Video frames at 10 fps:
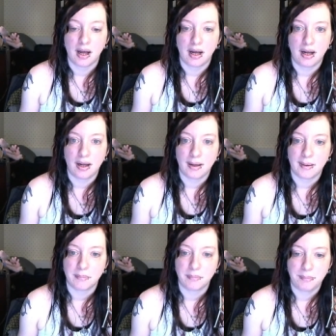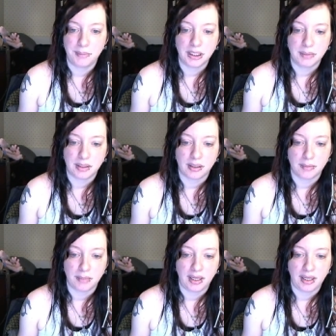Um, Berry Bomb
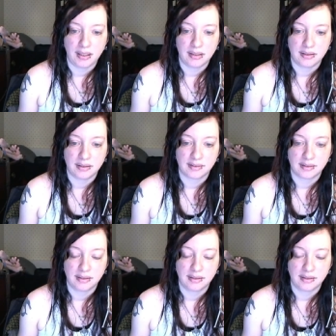is